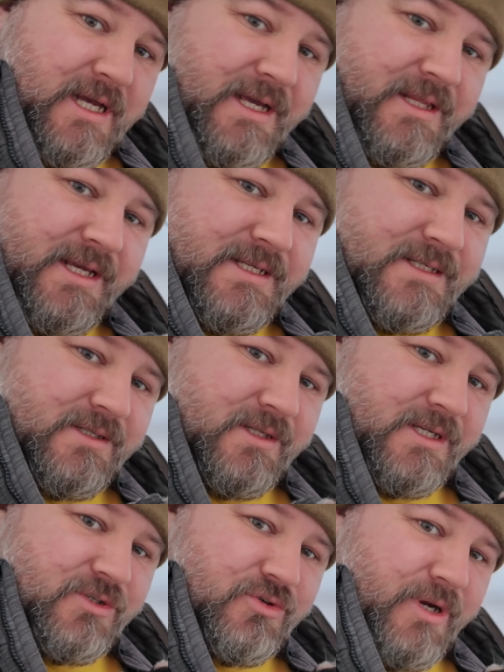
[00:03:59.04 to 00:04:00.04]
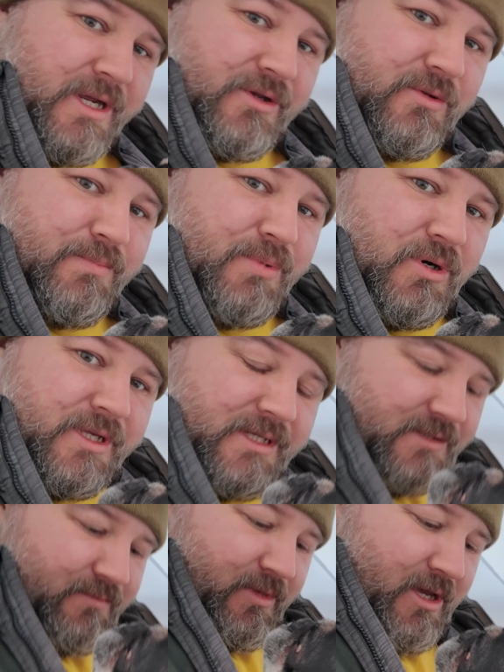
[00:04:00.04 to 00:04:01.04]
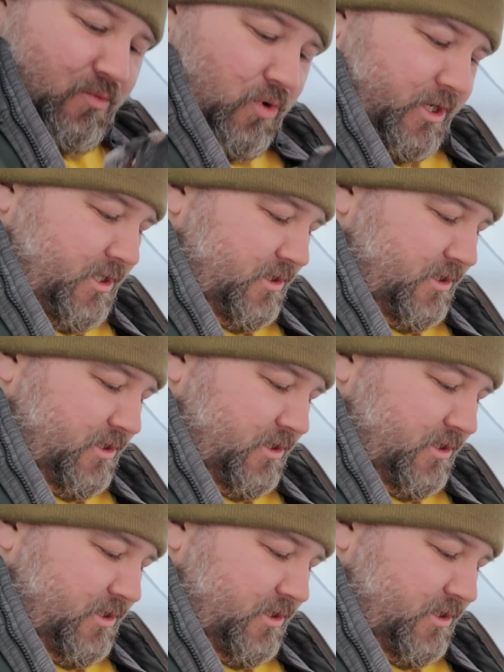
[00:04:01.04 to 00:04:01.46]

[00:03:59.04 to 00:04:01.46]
like this, these triangle pockets. Mate, what are you